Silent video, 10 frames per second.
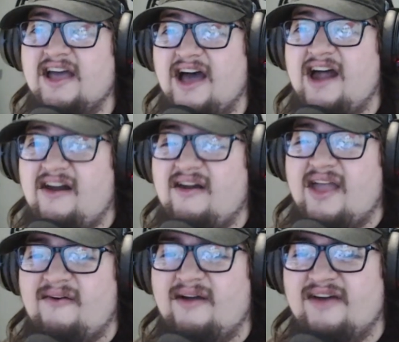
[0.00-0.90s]
All
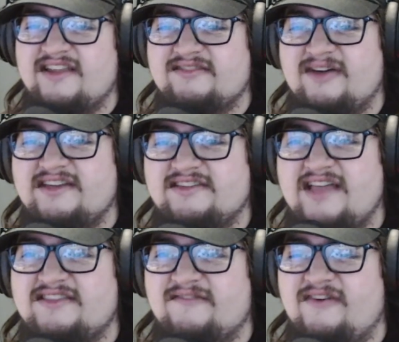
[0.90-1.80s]
right, what is
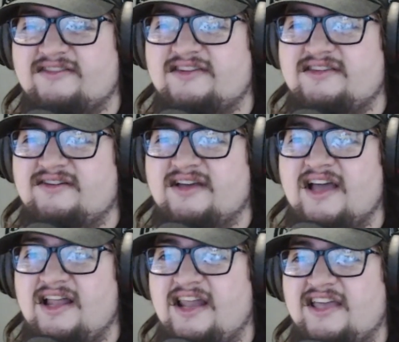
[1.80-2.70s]
that supposed to do?
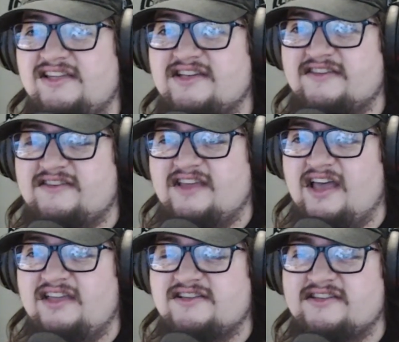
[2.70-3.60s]
Like he just
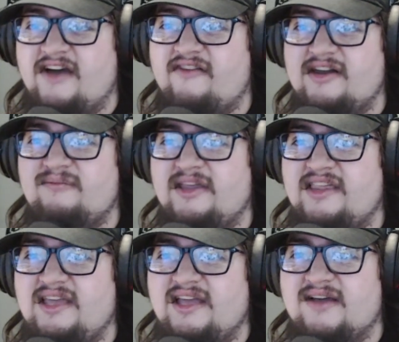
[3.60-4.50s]
covered him with
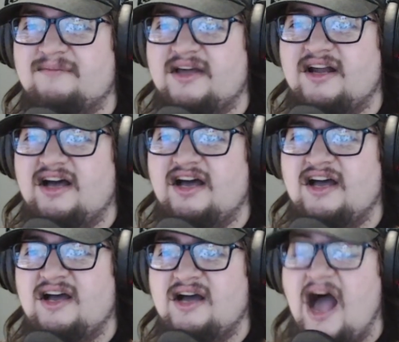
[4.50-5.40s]
ink, but
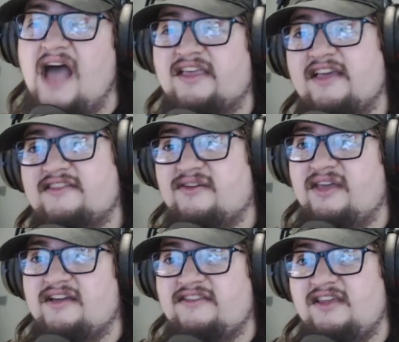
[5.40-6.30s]
I guess so he
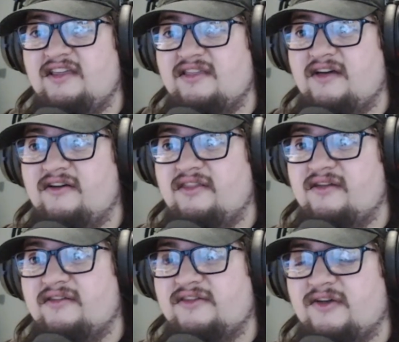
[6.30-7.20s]
could see
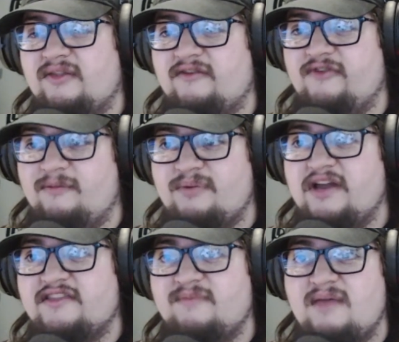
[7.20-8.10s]
the
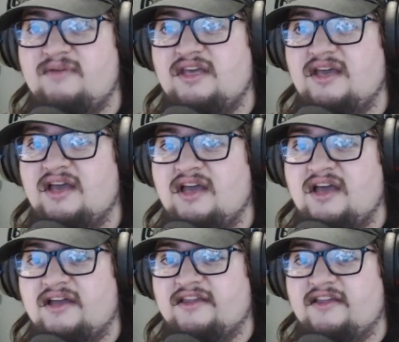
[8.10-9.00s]
footprints maybe,
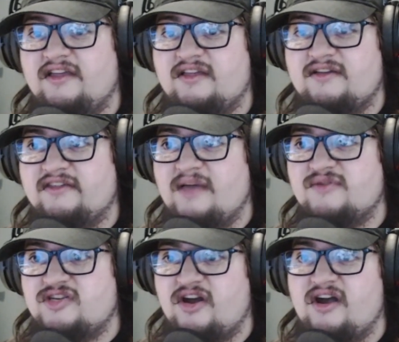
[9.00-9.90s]
because I'm
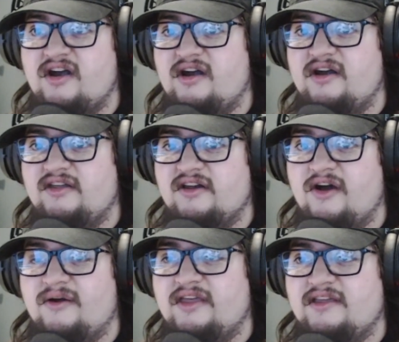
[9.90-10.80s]
sure
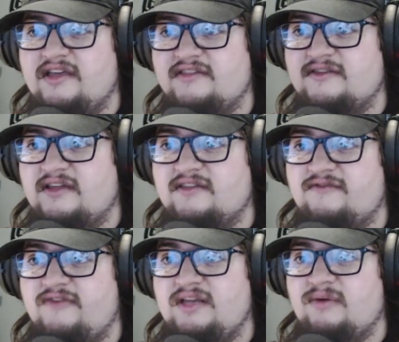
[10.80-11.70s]
his
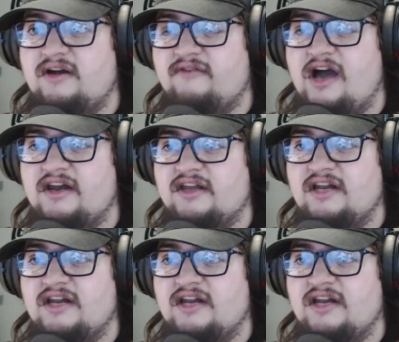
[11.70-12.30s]
feet would have gotten